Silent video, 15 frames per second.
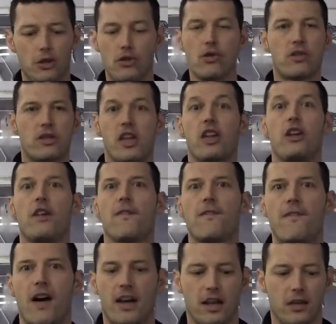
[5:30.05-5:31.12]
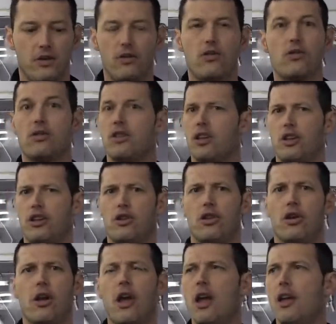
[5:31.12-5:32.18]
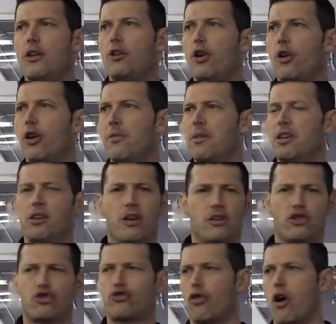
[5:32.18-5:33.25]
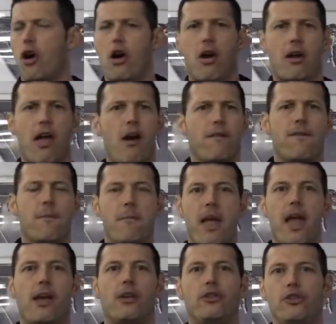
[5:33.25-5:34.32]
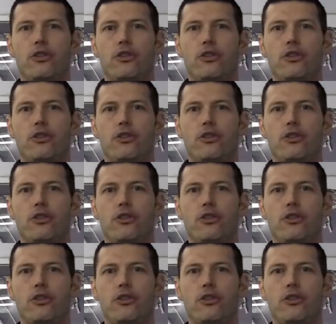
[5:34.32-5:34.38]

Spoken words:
Do you think you're funny? Do you think you're, you know what I mean, a strong alpha male?